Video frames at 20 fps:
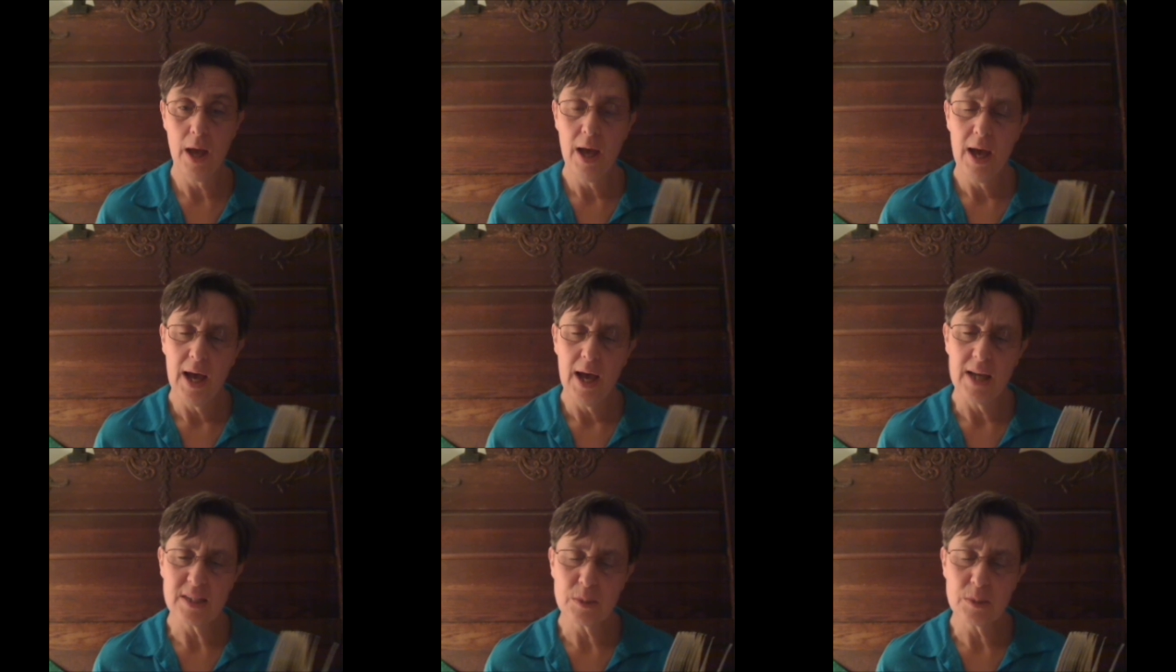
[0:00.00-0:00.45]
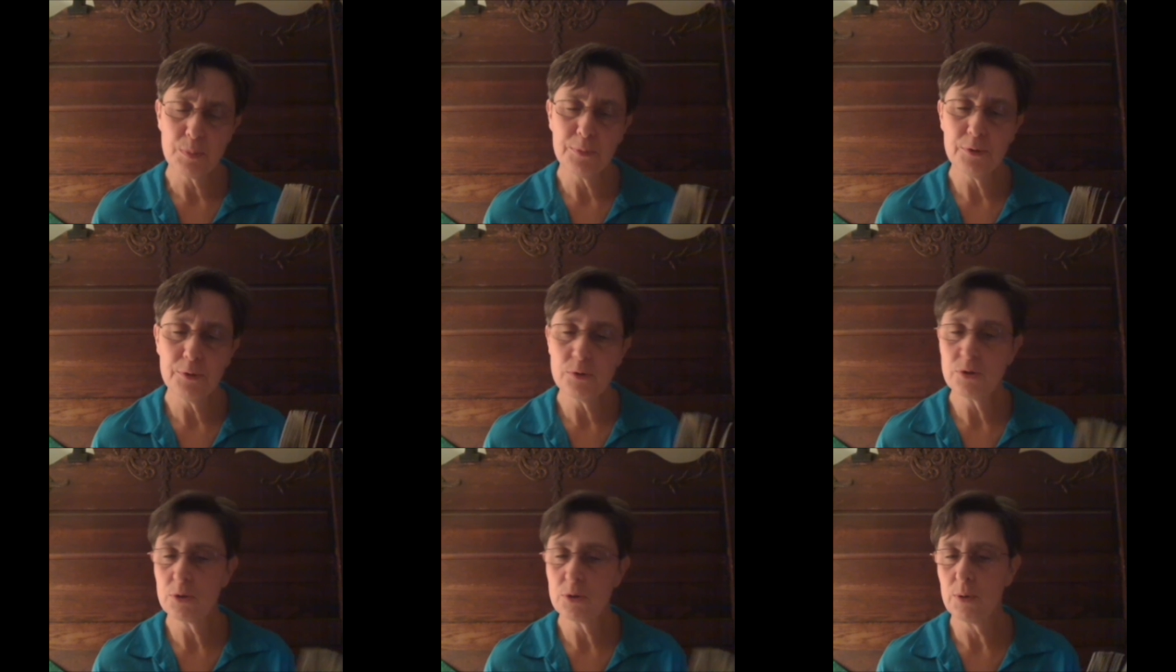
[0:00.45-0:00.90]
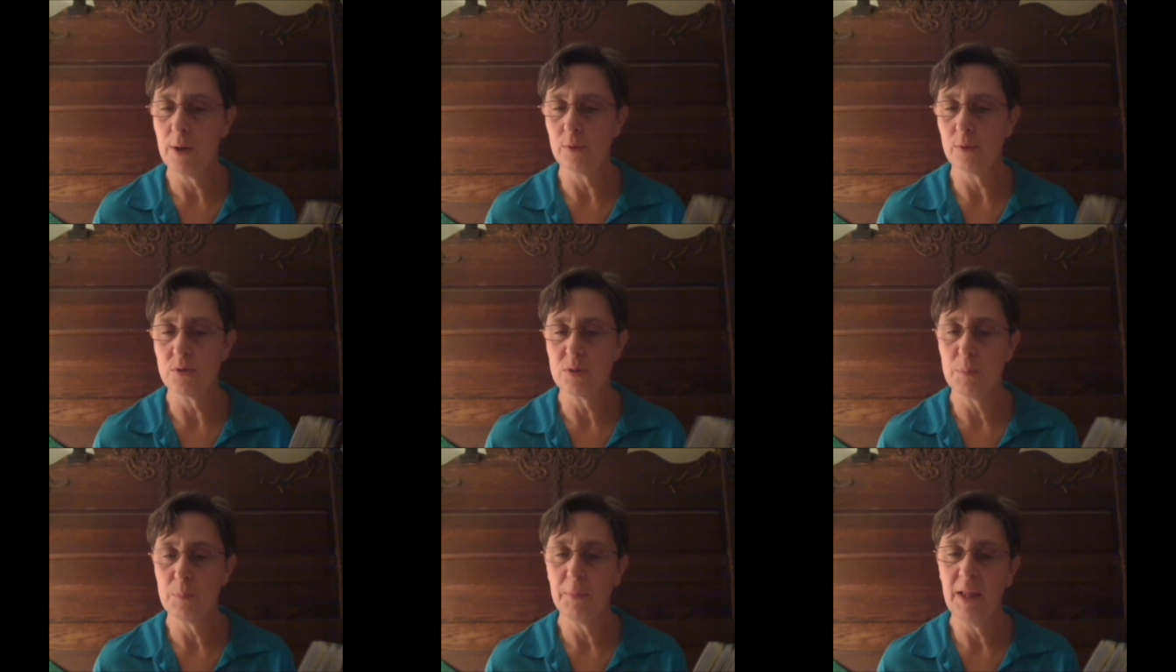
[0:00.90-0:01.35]
A spruce
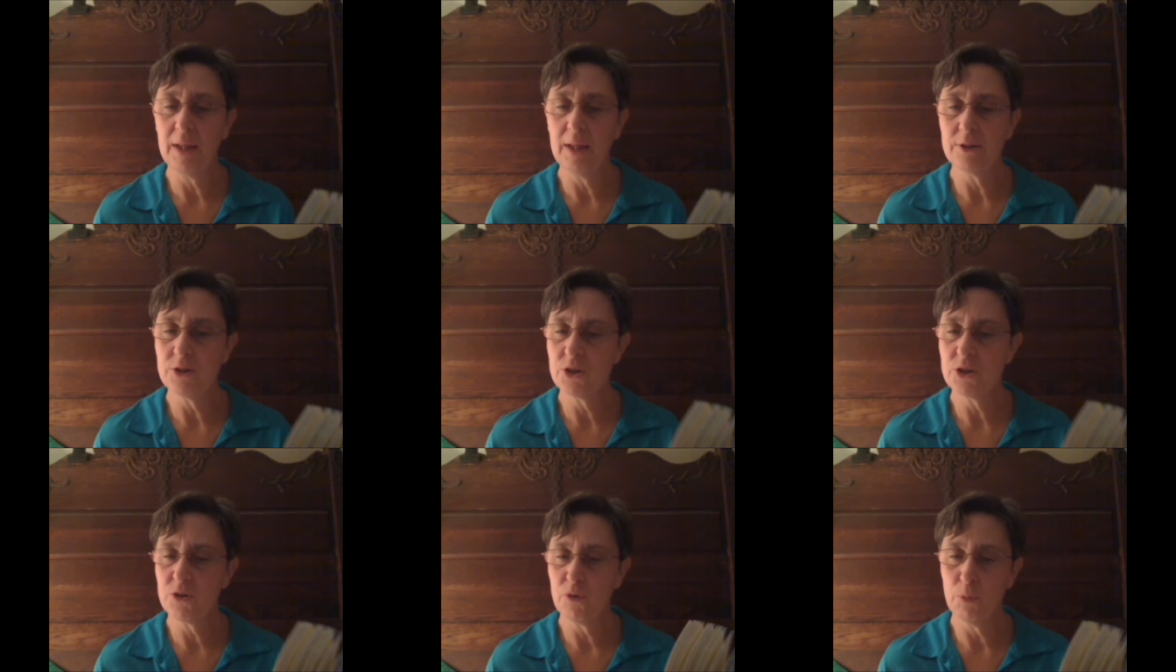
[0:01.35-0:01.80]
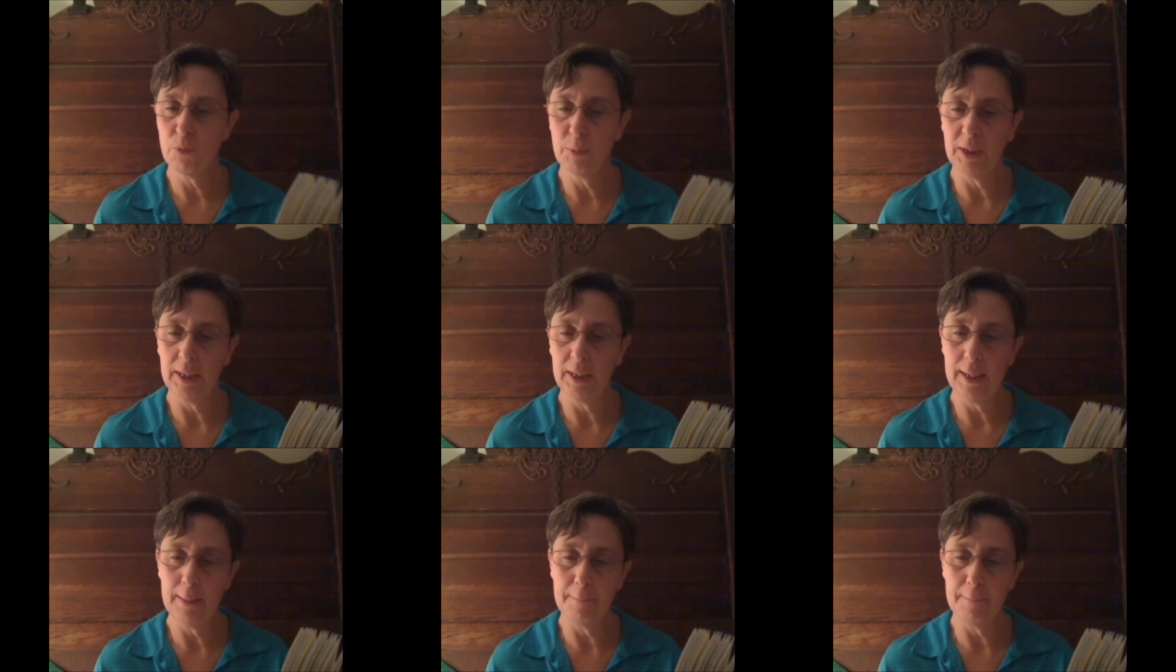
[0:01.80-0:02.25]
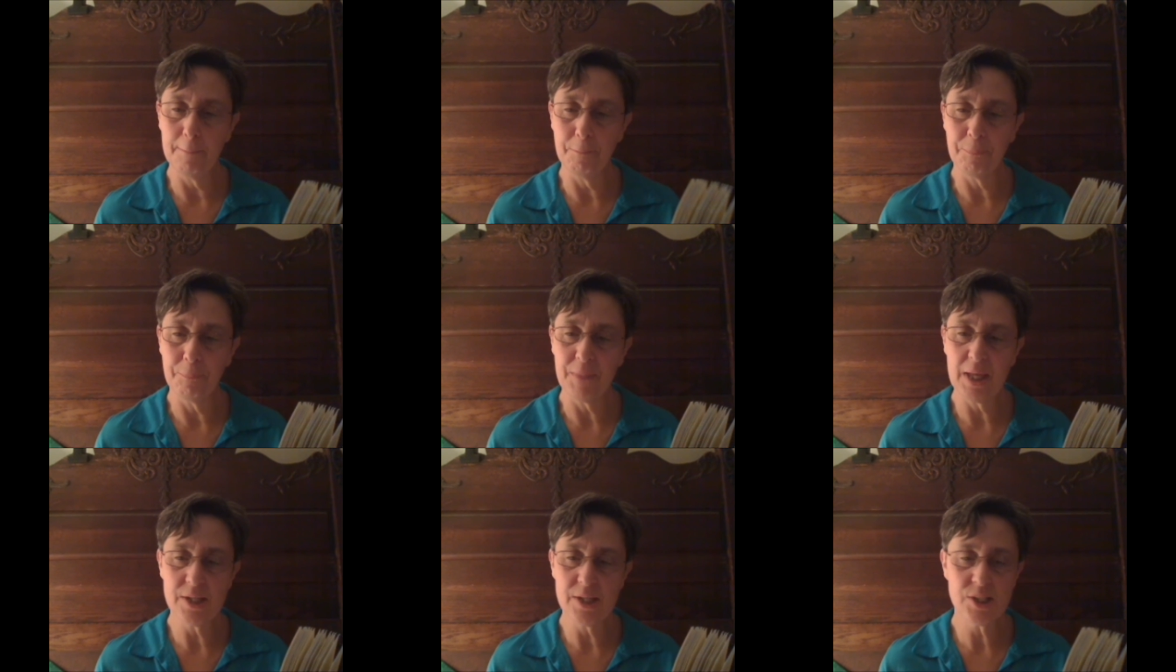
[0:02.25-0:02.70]
grouse plunged from a limb
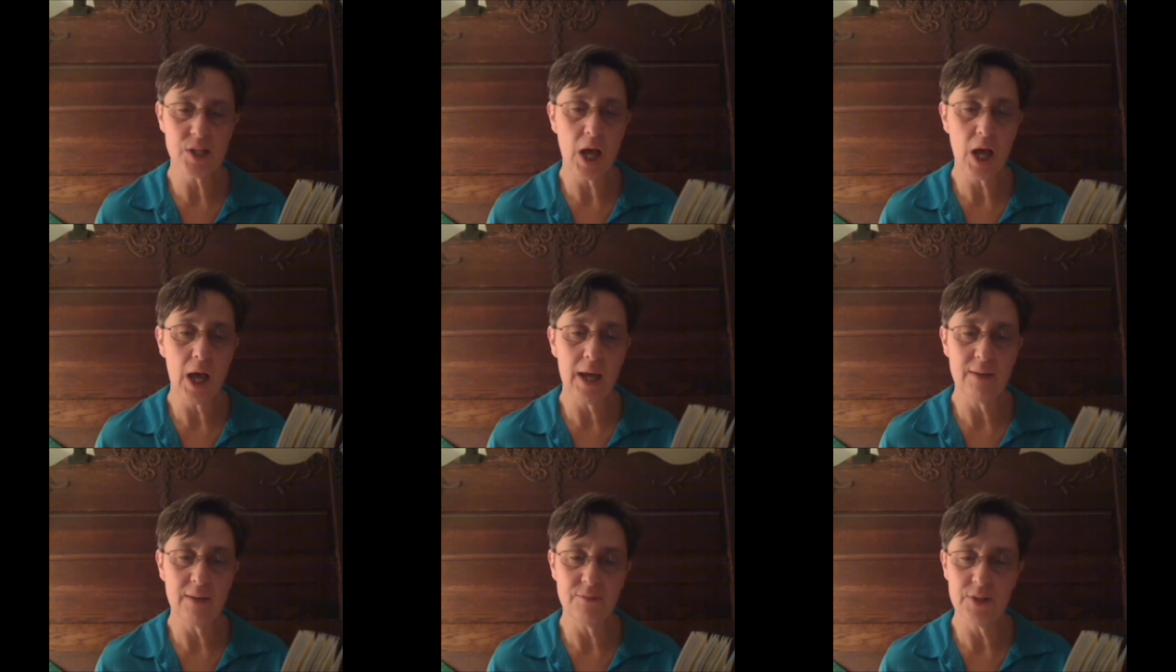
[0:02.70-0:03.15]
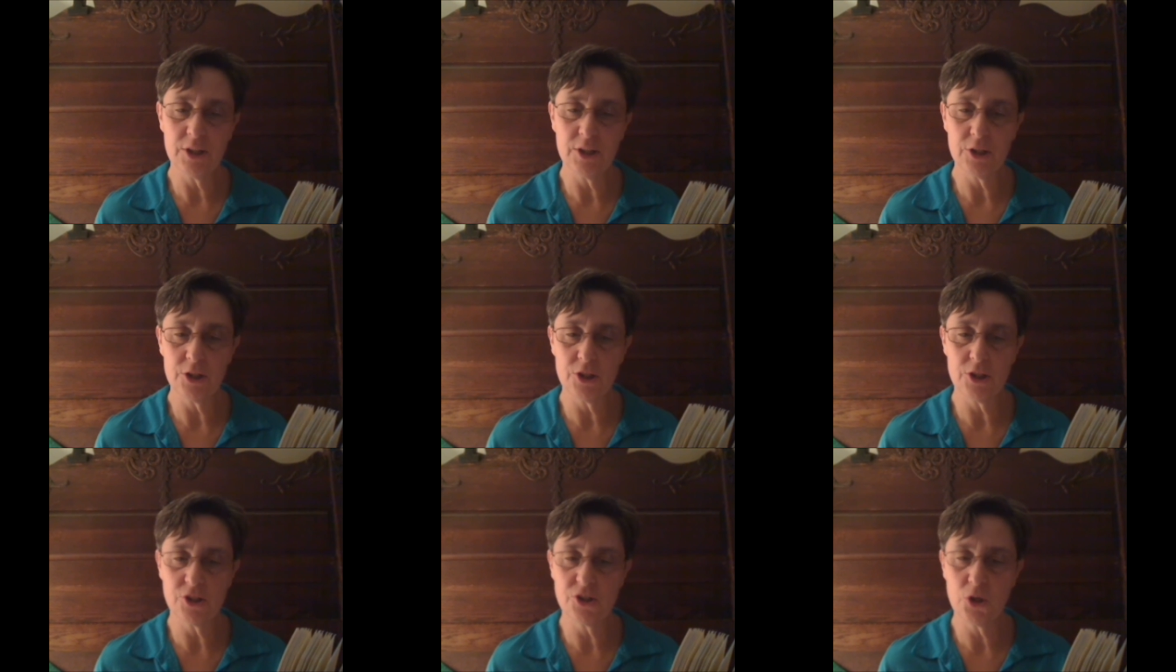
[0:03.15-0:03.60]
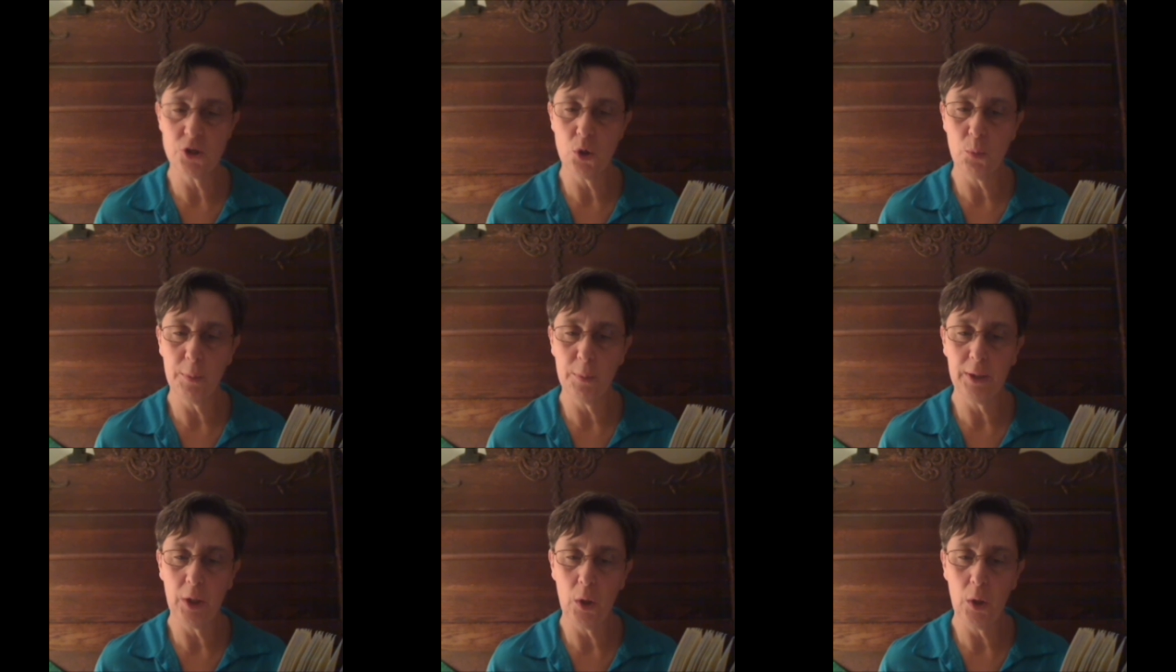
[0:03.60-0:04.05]
and dived into the snow
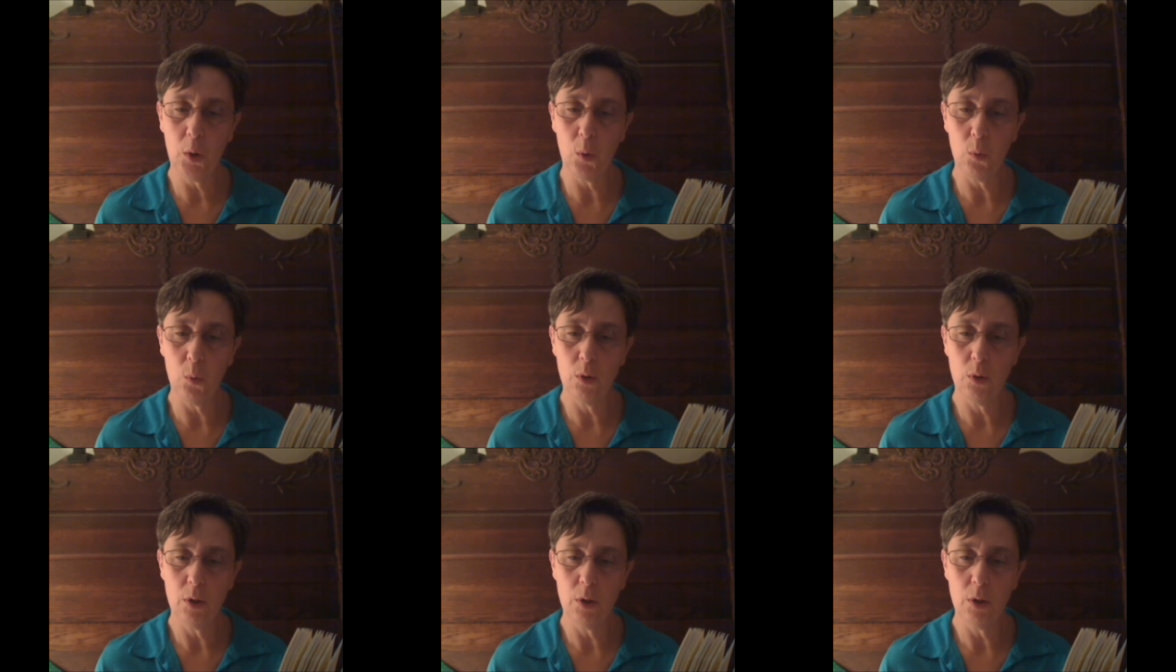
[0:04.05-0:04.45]
below.